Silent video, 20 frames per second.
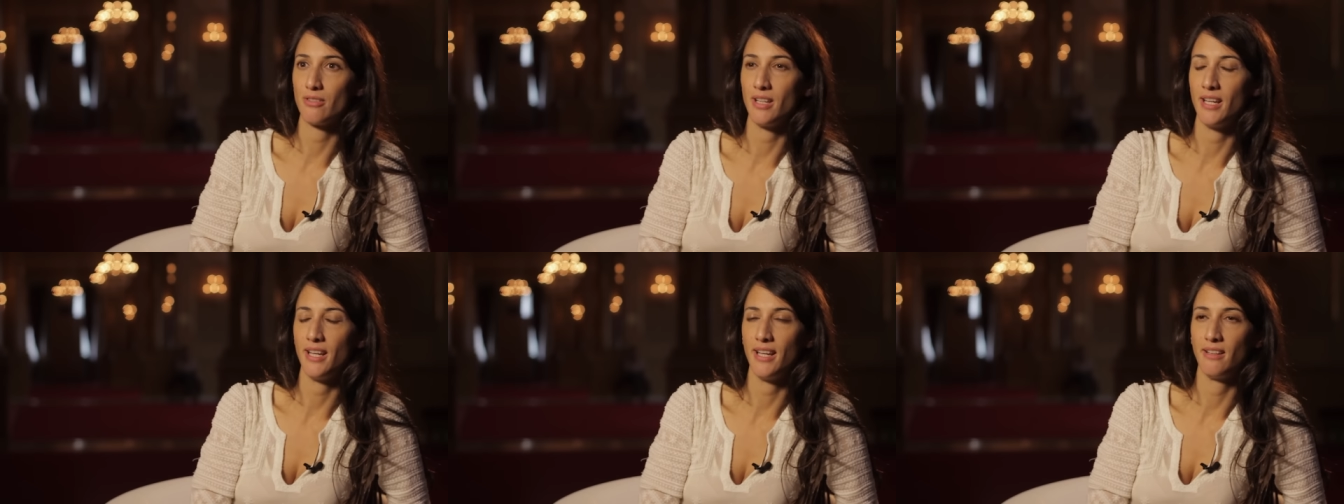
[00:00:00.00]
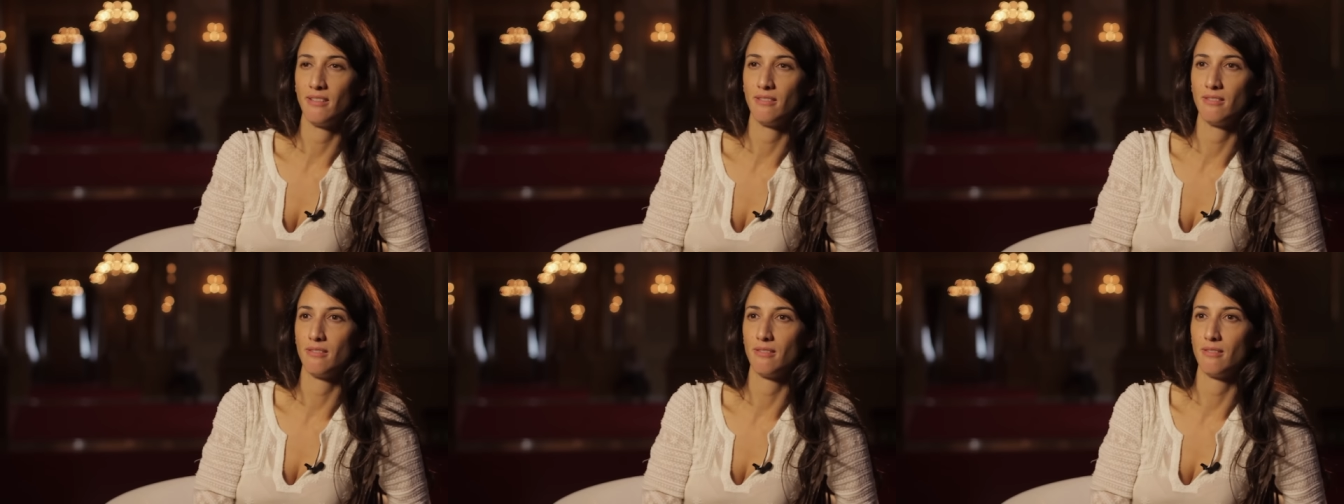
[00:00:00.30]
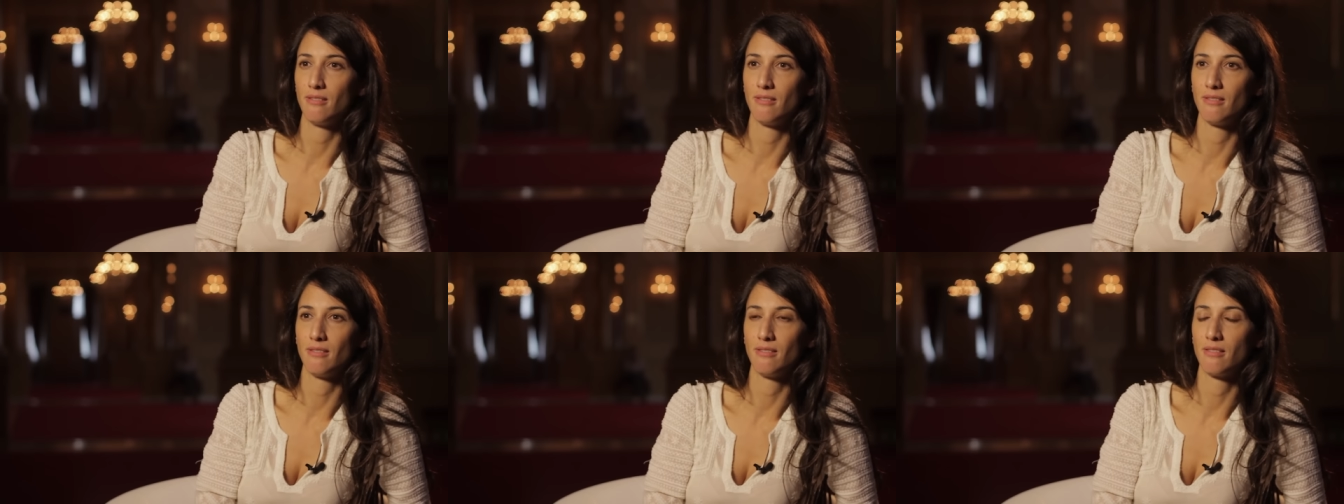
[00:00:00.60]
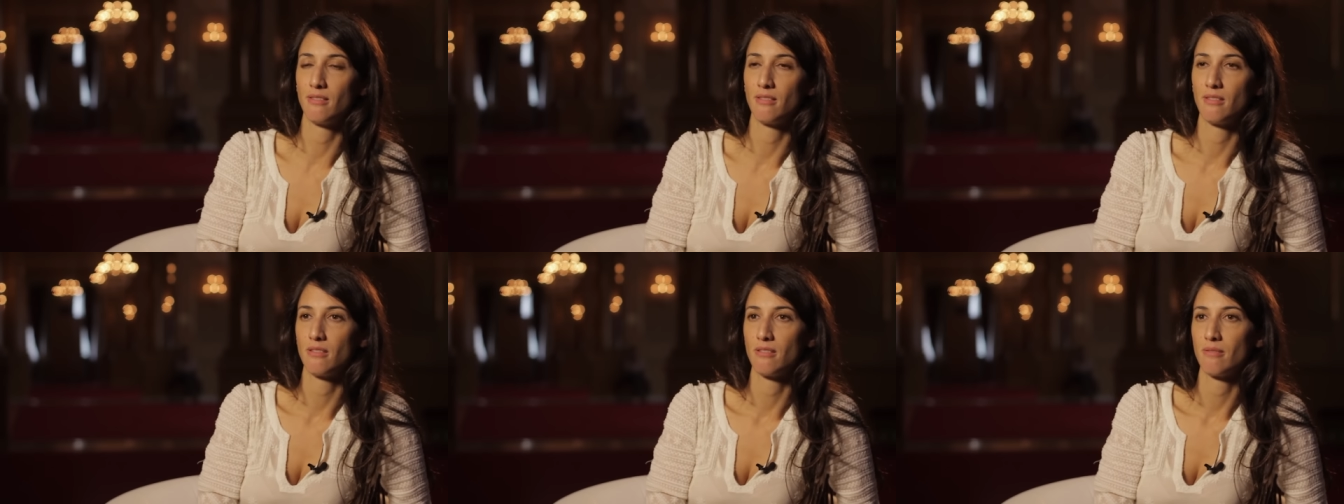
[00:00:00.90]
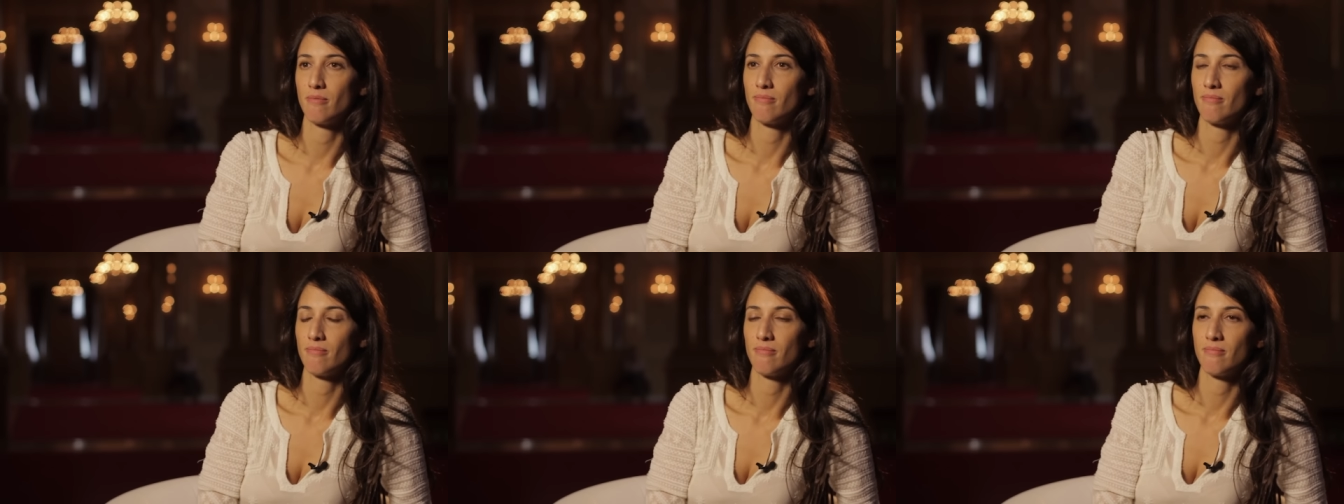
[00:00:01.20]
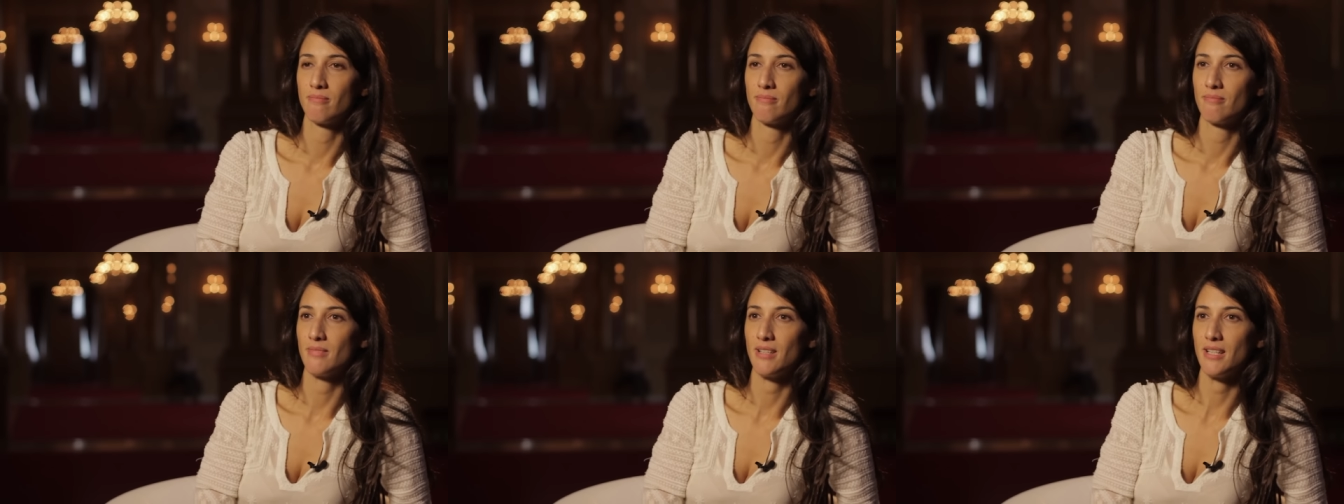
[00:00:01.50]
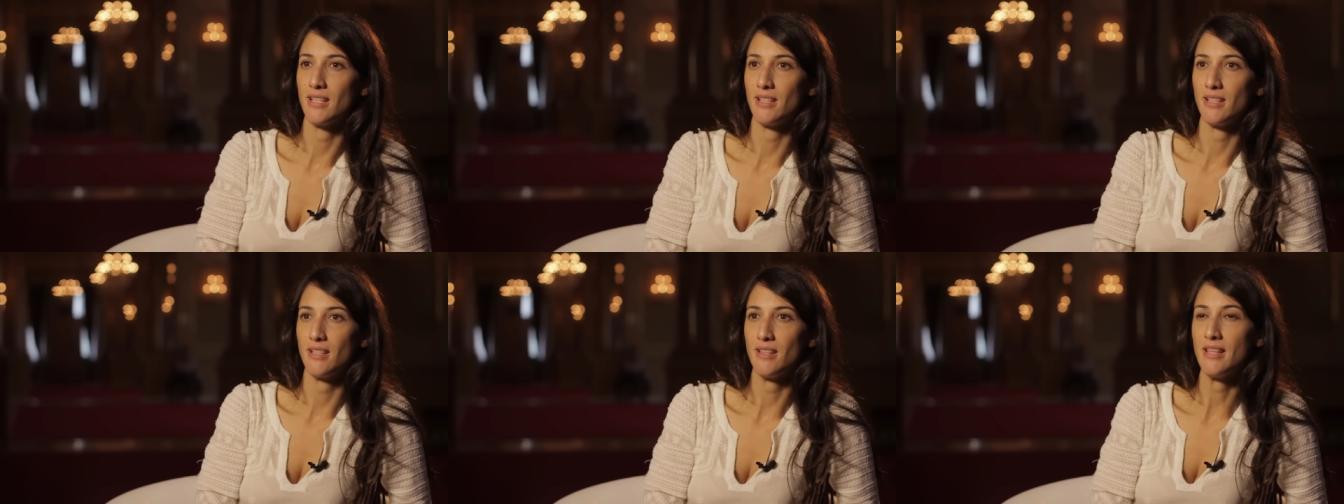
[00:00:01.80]
and
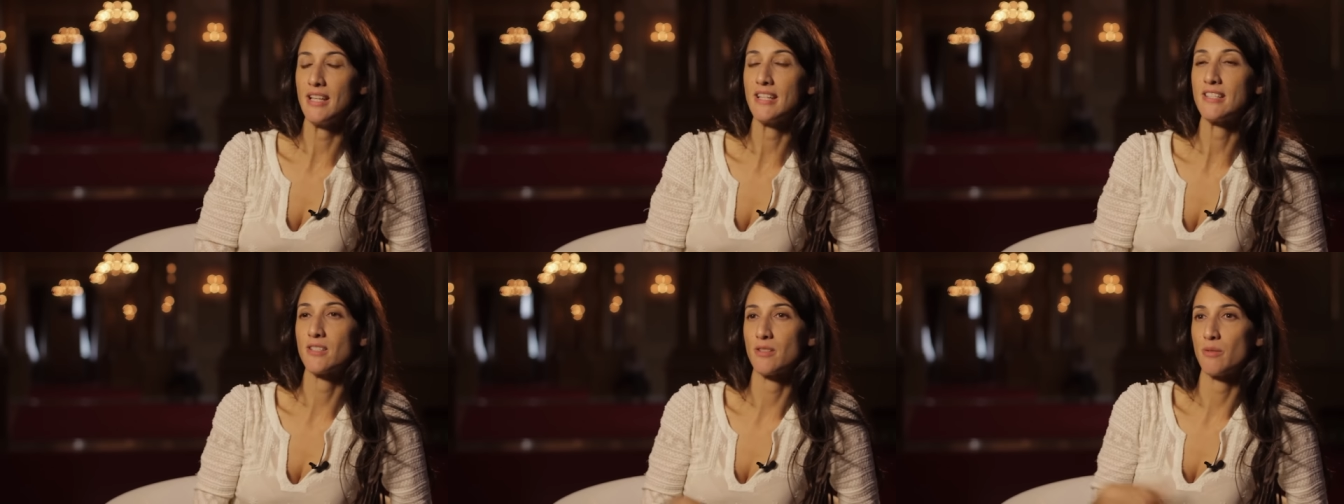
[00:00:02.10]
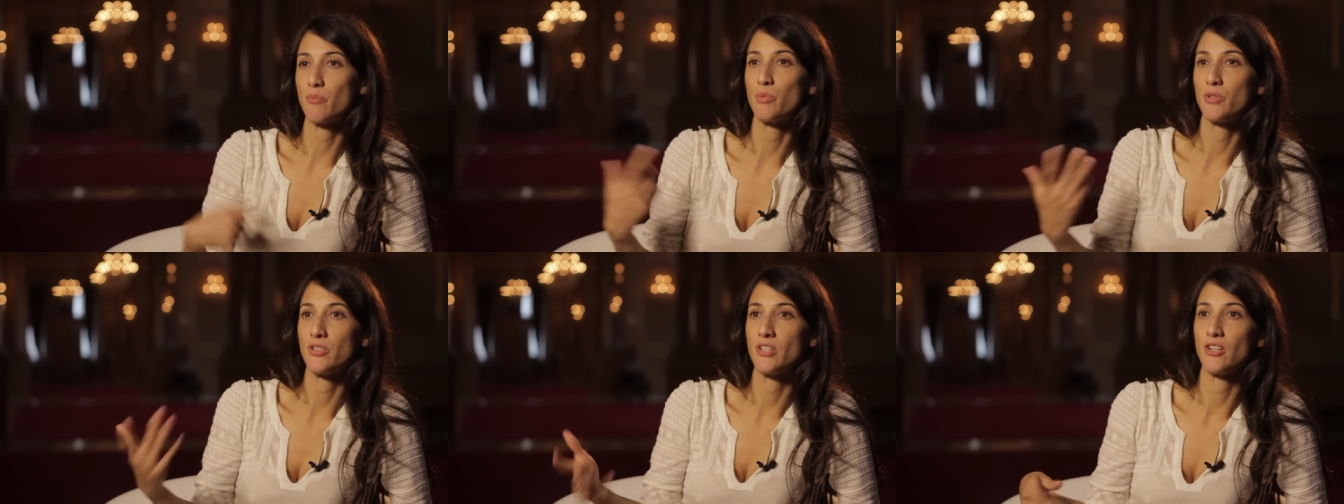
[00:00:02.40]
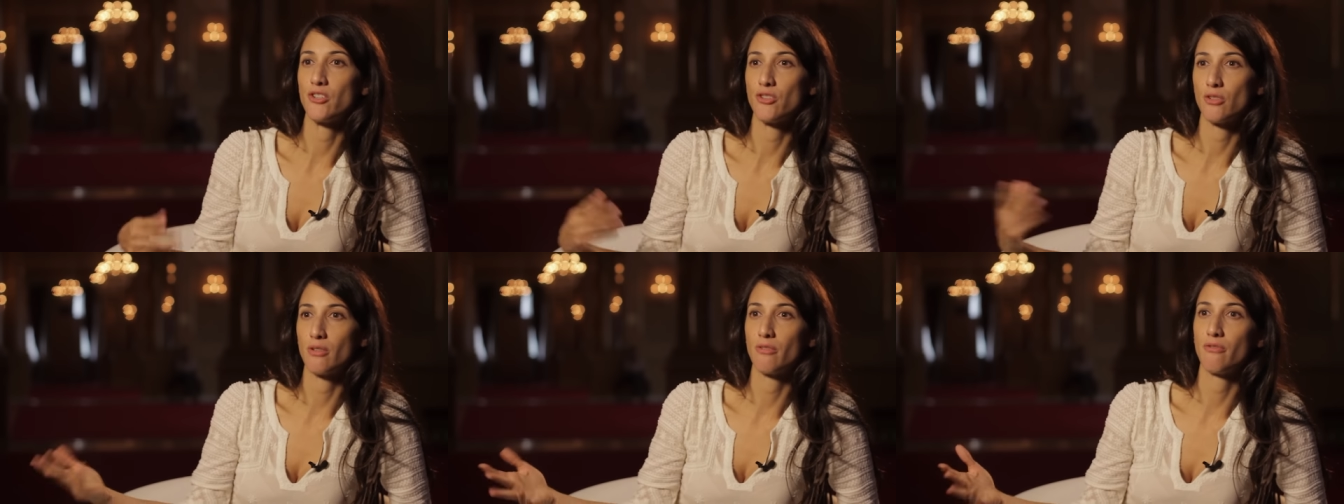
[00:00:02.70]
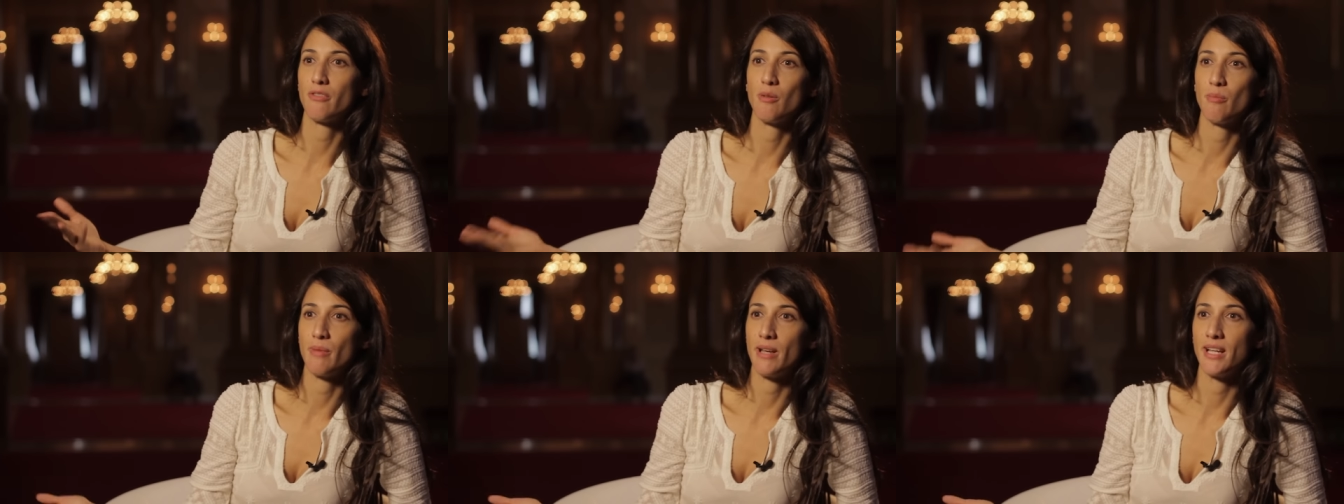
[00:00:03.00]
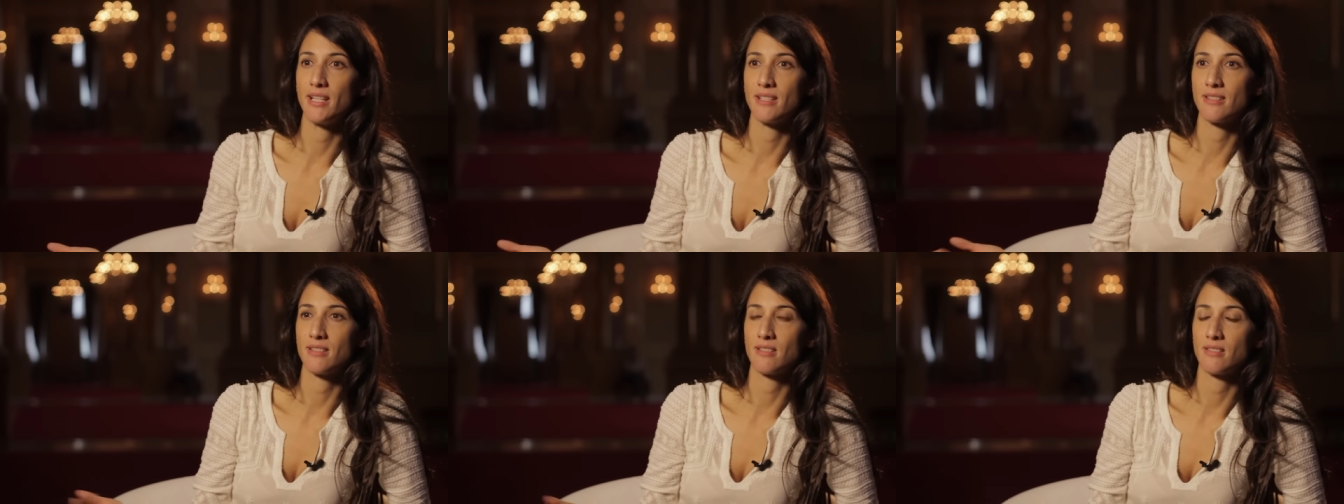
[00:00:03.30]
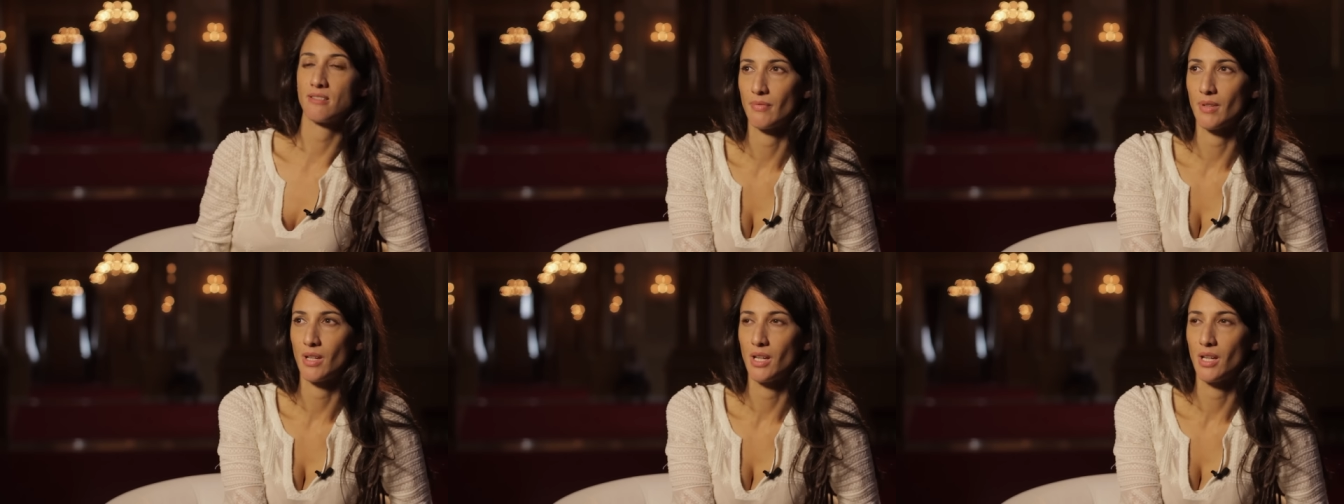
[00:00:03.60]
that's the potential a film has.